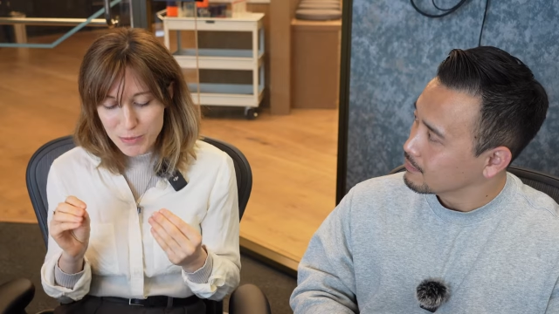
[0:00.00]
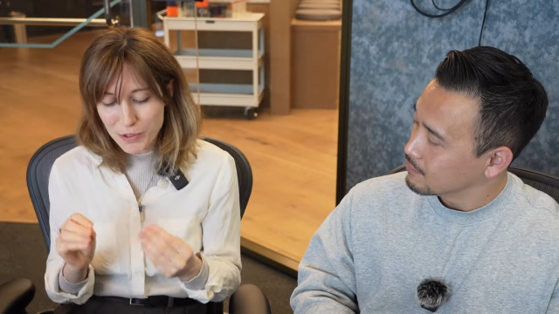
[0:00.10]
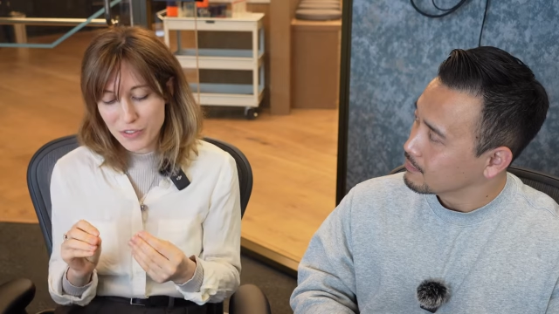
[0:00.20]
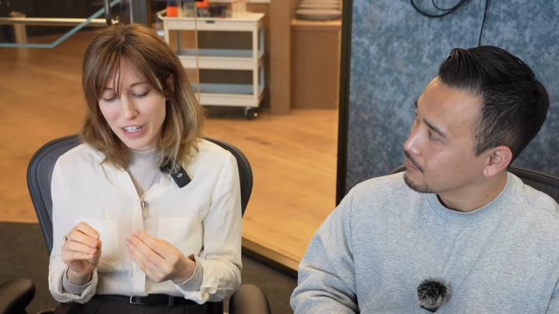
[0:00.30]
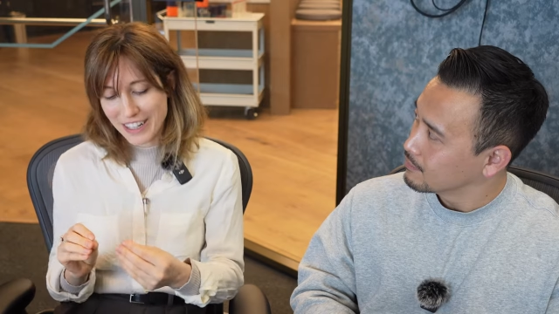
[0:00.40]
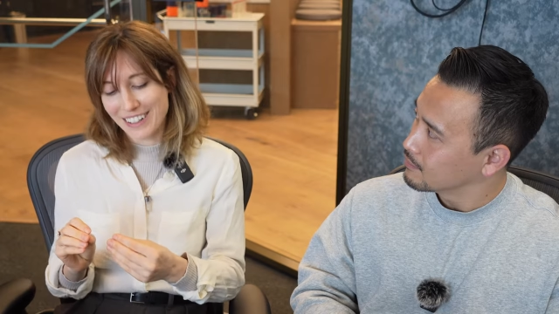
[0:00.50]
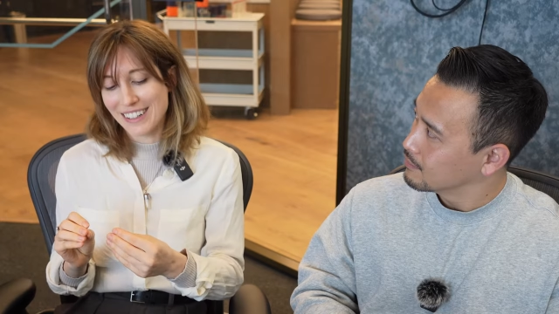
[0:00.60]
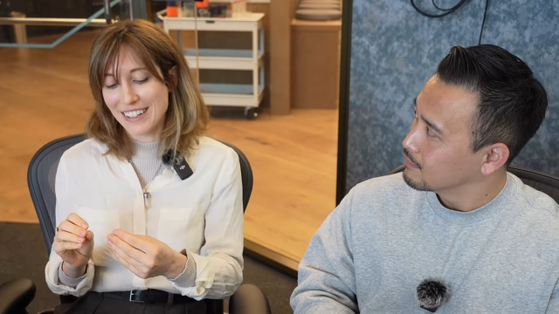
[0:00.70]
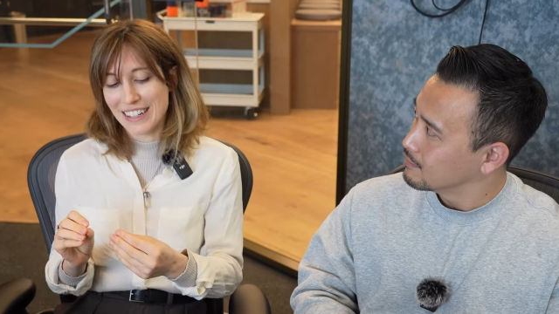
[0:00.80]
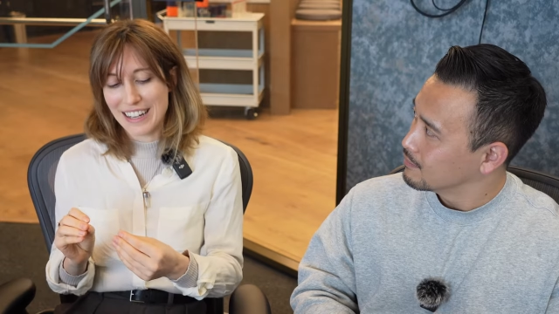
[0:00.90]
Speaker 1: move there,
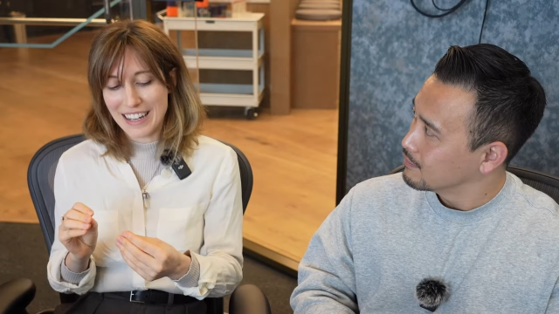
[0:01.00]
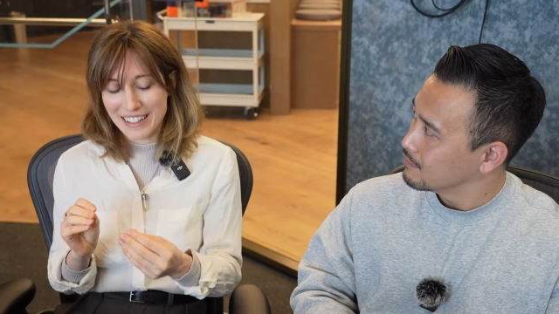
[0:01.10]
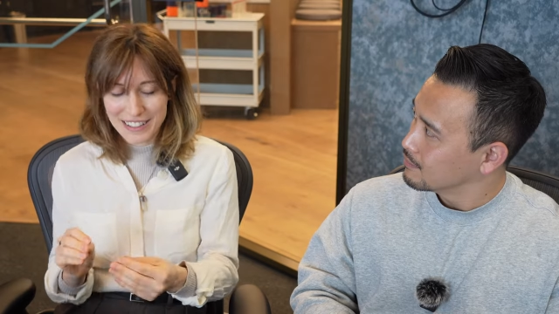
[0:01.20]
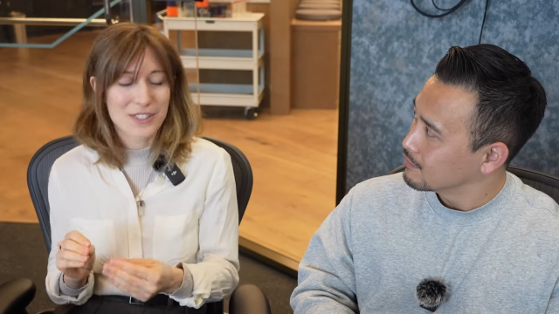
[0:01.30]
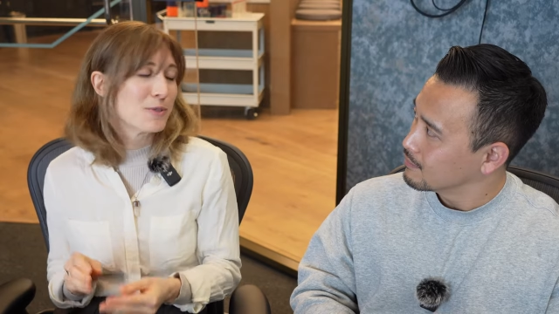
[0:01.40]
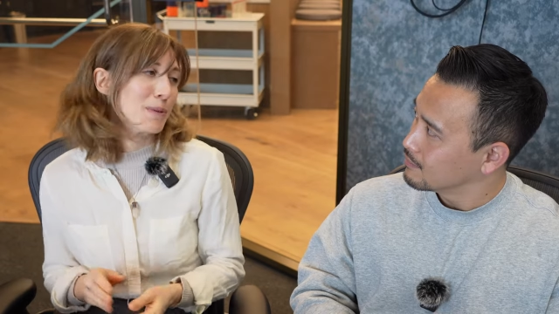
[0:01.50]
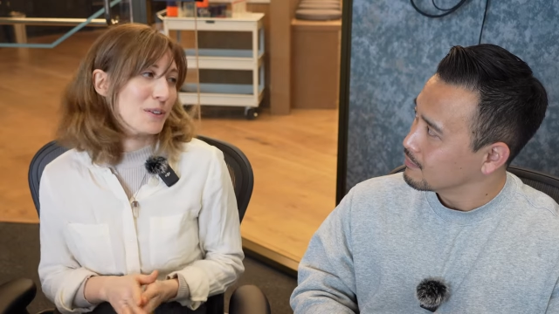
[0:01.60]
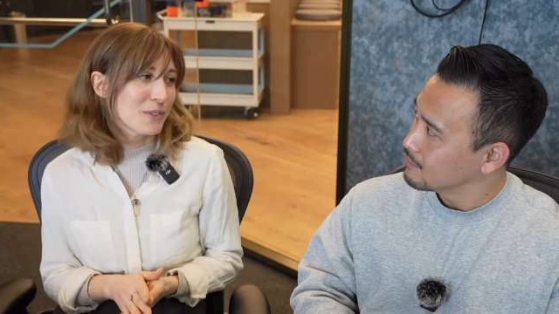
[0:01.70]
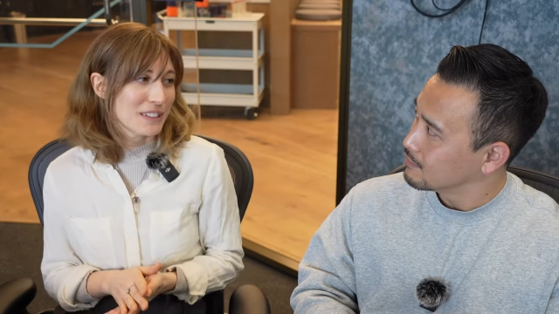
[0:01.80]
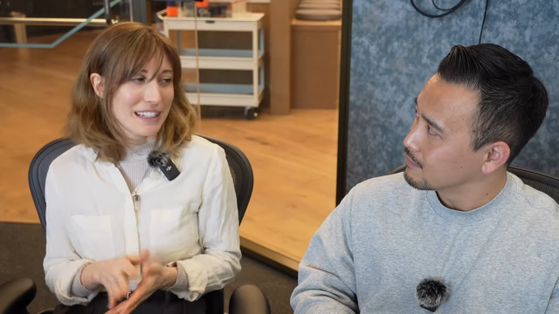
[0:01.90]
it is super
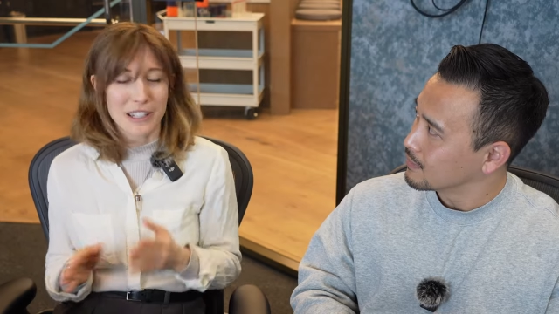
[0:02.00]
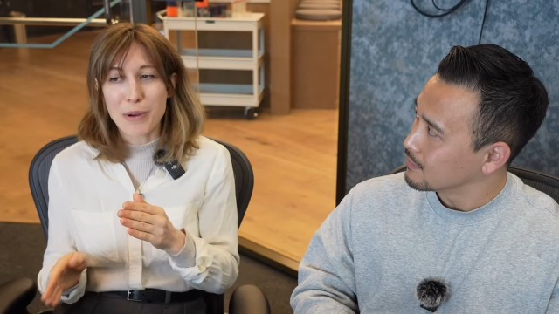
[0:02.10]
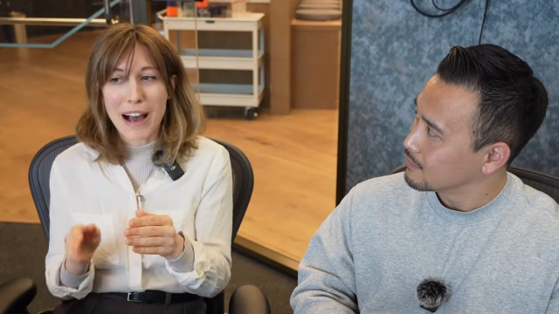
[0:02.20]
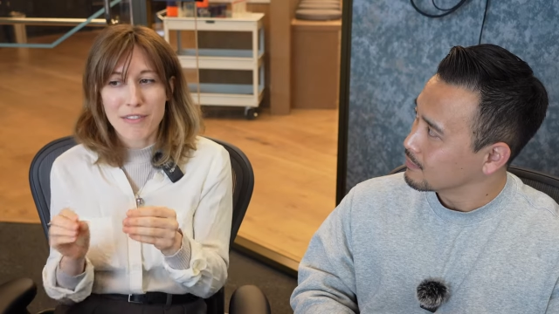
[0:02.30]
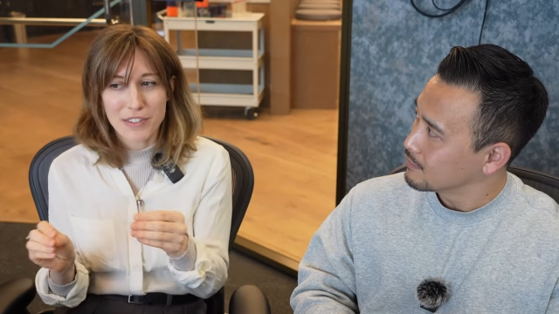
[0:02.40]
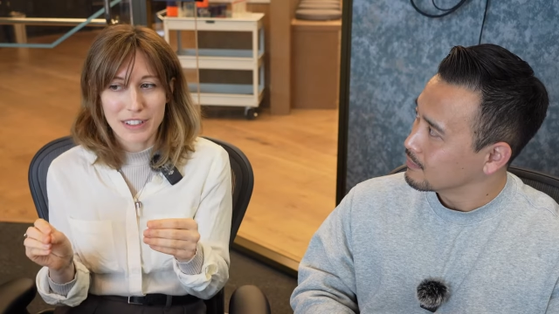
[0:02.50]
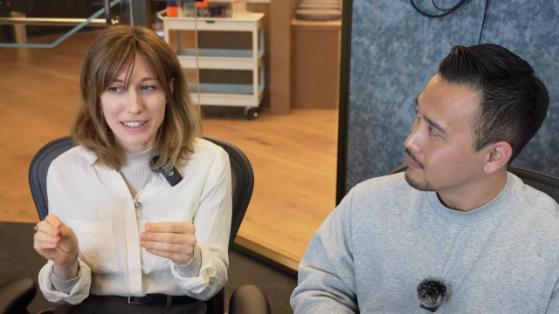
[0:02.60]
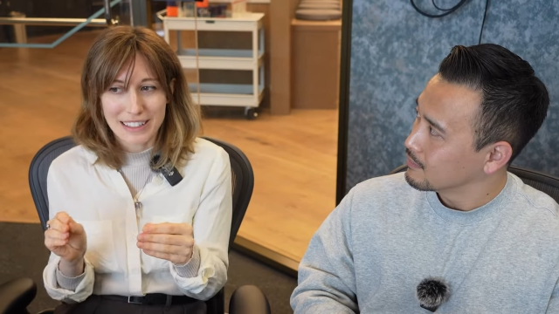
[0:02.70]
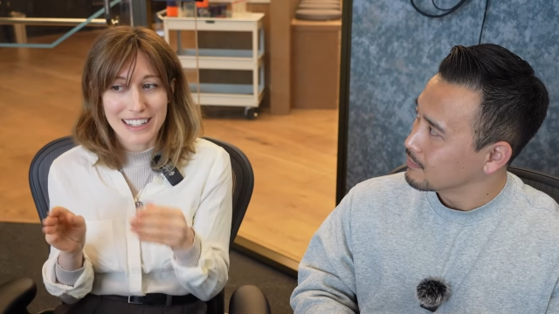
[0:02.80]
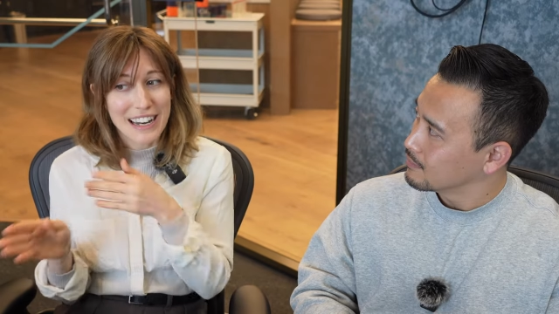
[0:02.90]
lonely. Like you haven't really
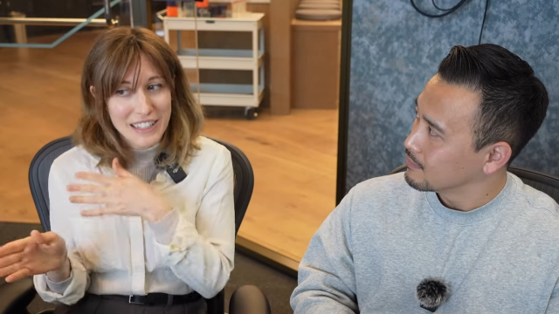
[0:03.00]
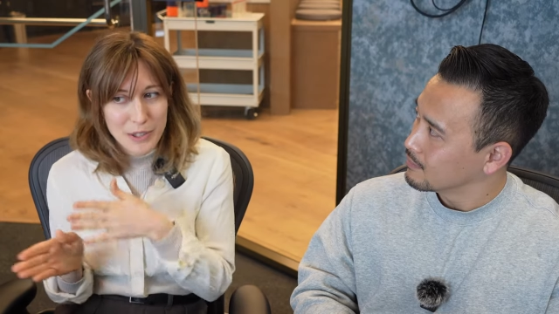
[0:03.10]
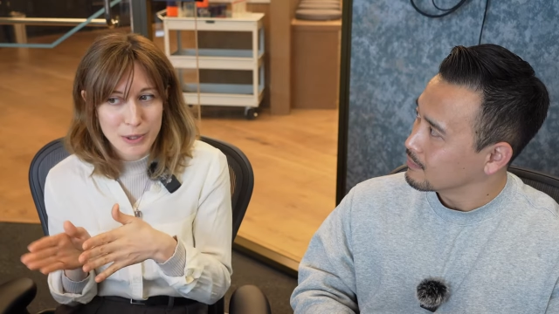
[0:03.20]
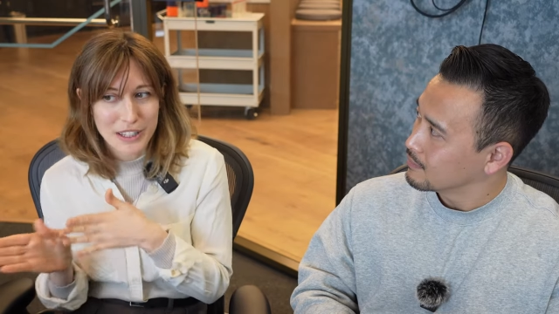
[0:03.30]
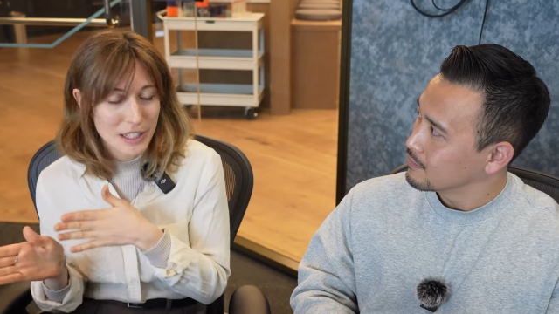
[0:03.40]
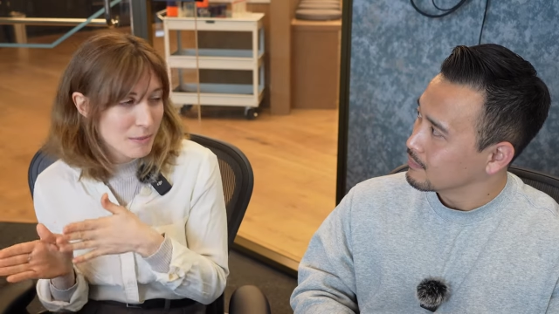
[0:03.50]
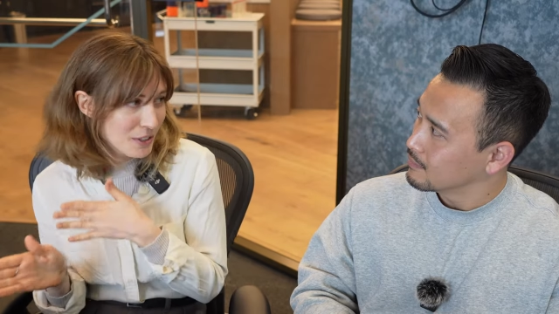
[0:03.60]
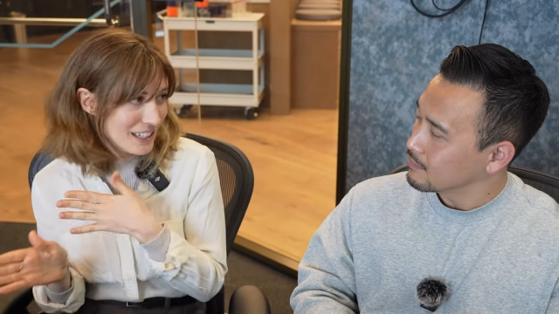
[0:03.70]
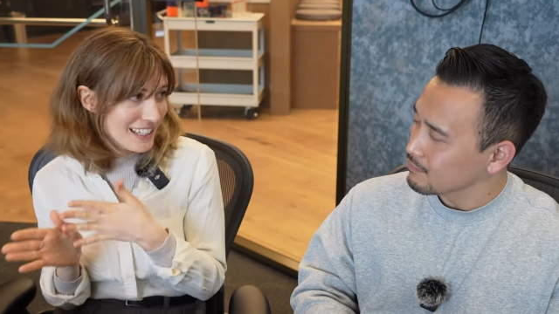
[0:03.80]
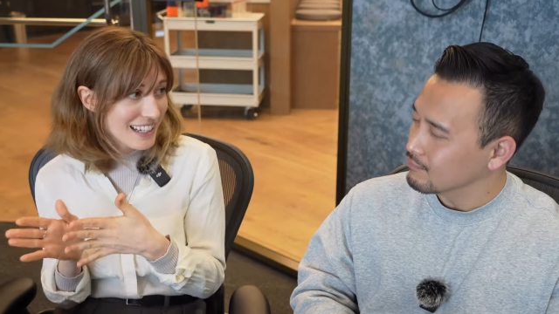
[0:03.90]
connected with the
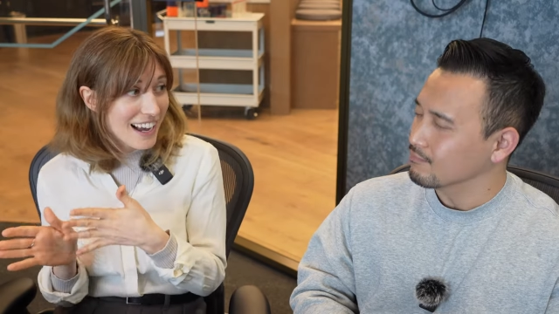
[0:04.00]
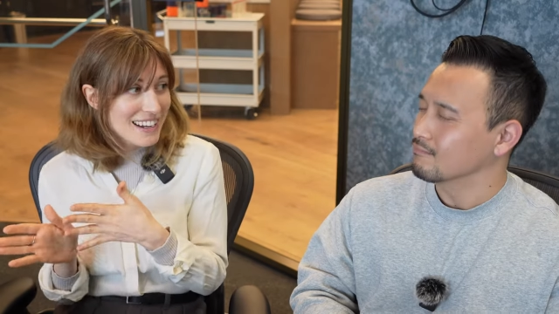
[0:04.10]
community yet.